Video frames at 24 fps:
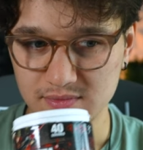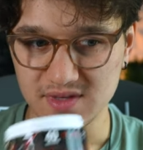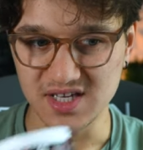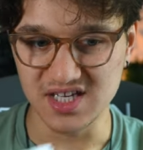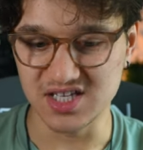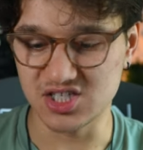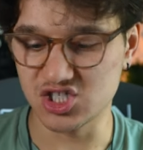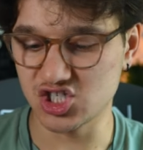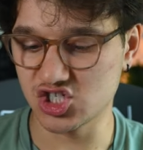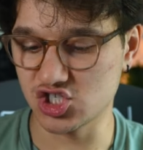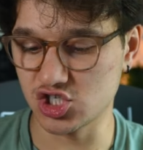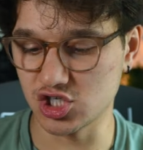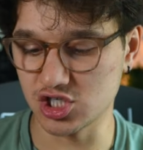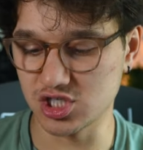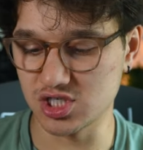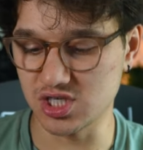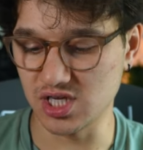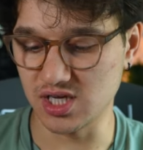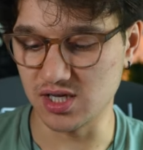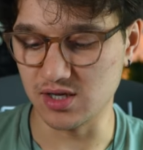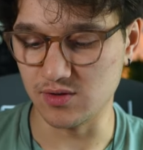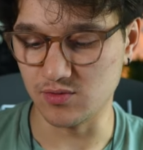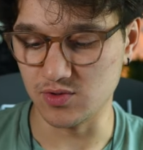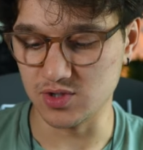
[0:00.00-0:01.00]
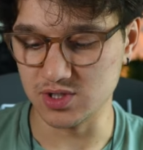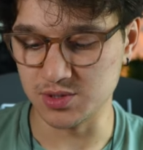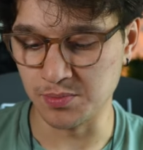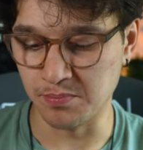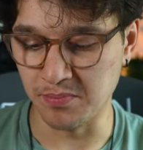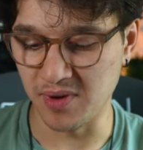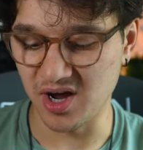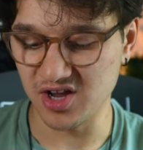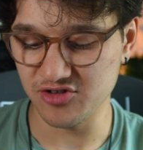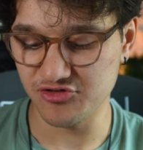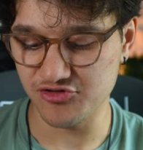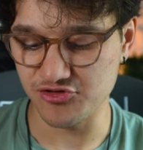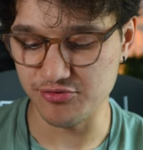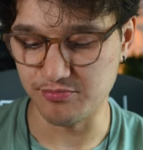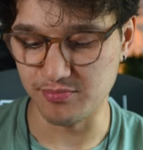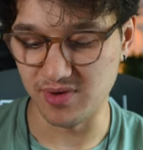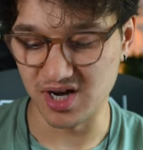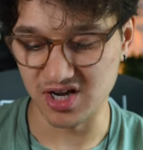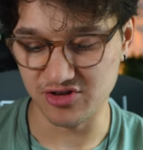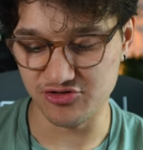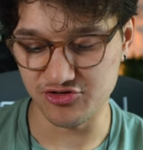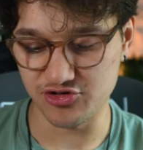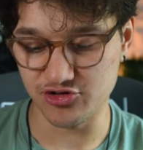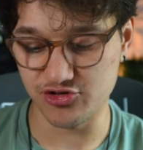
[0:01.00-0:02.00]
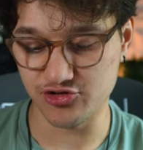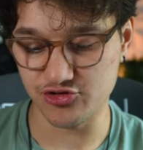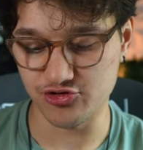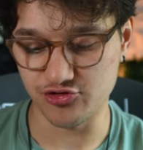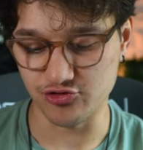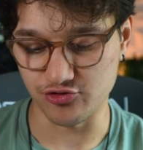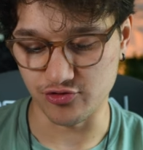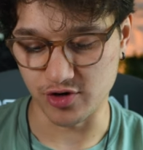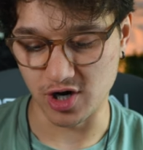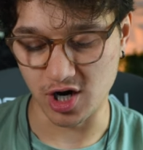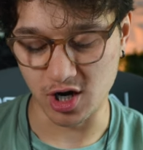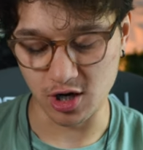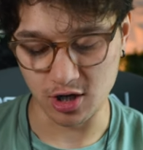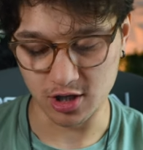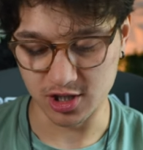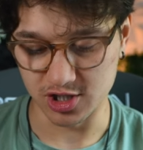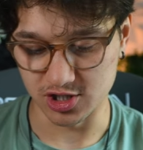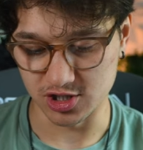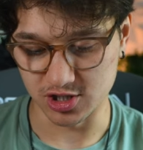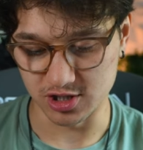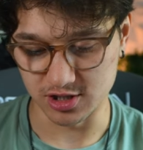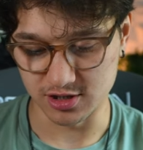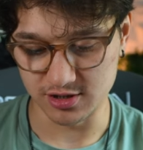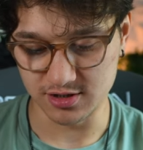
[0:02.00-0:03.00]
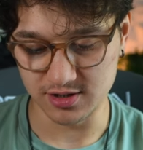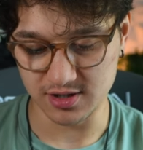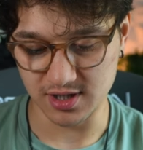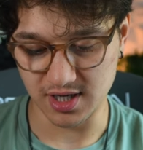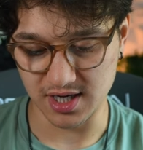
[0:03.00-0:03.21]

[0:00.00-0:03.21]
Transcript: it's just, it was much, much stronger.